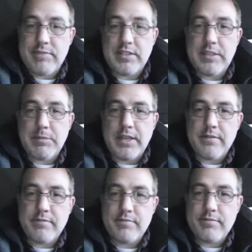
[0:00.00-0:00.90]
Doesn't seem like
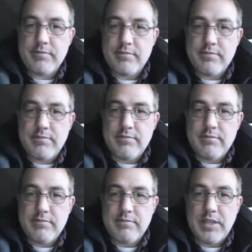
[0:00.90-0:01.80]
it.
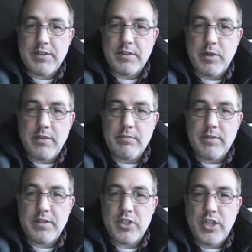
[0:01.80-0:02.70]
Nothing went up.
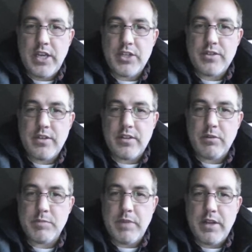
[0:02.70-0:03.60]
Nothing changed. Nothing
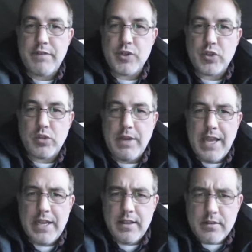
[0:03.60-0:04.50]
was beneficial by
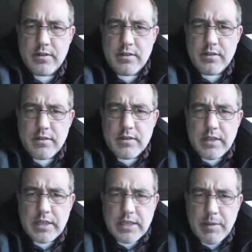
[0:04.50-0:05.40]
adding
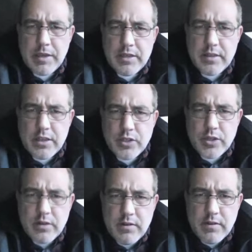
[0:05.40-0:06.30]
that timing to the engine.